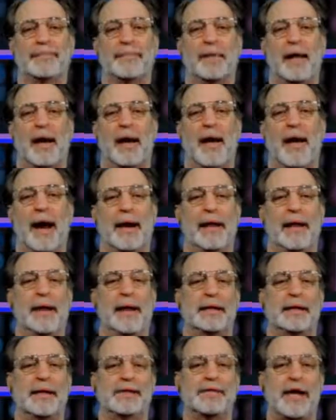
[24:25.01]
All right.
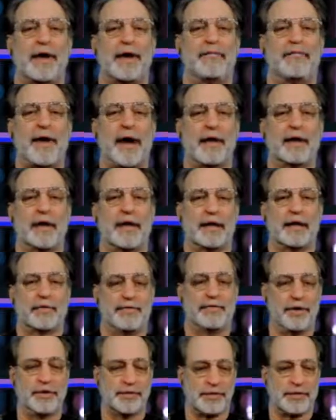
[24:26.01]
Let's take a final look at the
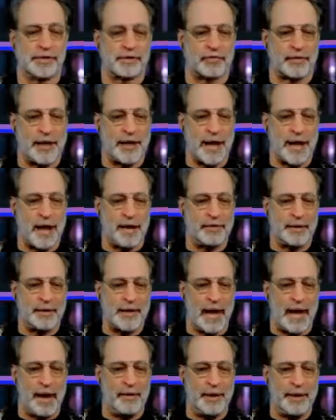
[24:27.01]
futures. Right now, the
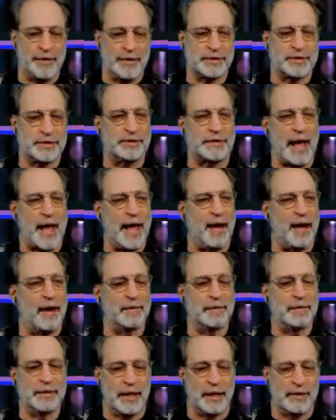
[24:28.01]
Dow is down.
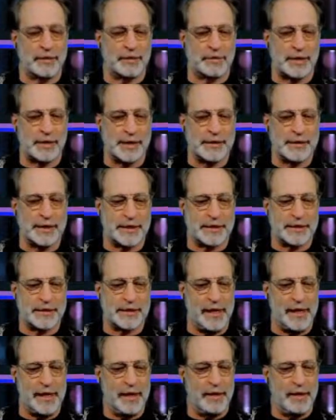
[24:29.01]
It looks like 16.